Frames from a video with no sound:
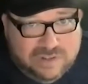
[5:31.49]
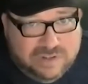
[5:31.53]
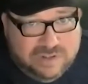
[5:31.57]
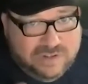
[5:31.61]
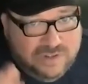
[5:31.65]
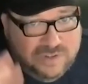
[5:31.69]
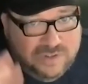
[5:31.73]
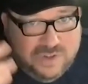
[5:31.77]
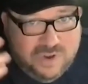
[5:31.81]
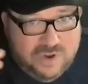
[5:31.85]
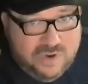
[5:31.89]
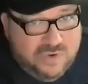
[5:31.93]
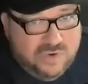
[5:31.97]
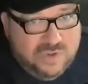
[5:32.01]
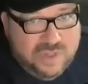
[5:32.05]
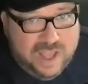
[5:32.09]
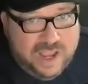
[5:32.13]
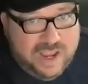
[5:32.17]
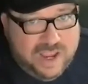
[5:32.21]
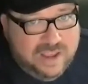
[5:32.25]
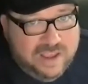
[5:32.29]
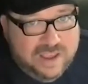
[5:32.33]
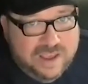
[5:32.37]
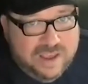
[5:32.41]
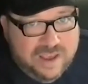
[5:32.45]
There's no
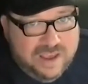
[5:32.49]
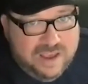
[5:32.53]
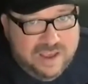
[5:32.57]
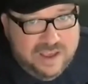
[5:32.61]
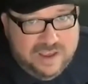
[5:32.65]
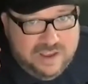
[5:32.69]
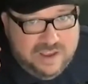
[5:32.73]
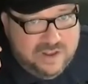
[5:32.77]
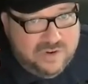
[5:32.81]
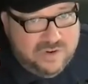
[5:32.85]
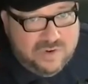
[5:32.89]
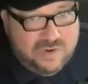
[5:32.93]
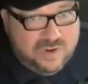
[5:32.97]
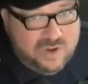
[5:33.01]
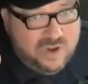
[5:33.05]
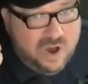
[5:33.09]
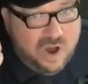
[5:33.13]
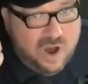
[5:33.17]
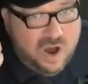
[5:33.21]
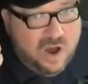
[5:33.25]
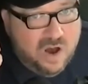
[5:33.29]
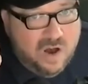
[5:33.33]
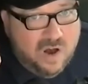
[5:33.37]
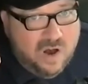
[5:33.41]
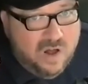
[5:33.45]
like you don't
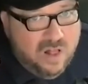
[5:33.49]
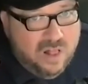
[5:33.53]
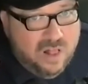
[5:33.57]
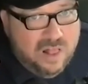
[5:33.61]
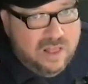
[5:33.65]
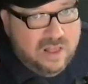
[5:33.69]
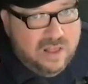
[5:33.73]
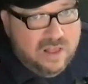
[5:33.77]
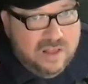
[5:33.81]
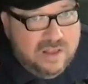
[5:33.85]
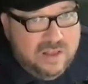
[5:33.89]
call